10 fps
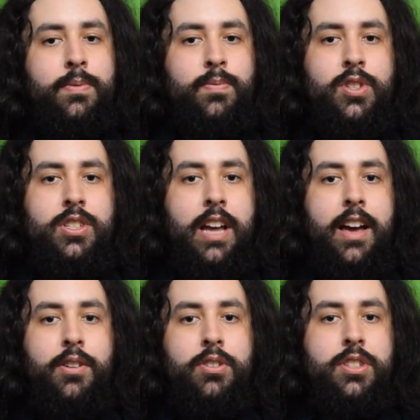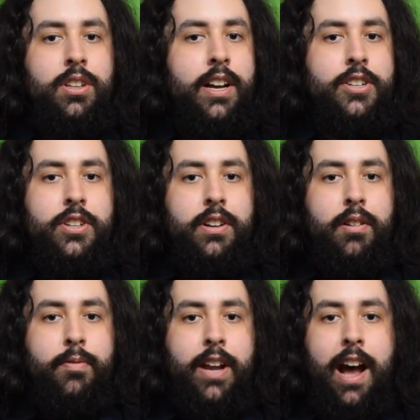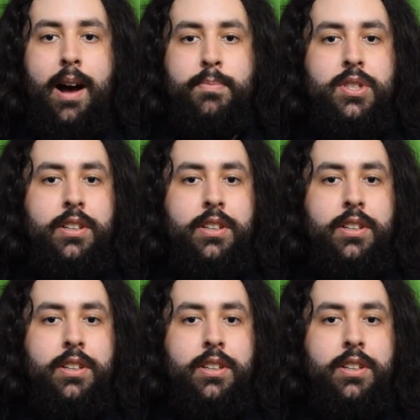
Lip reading: standard selection of caps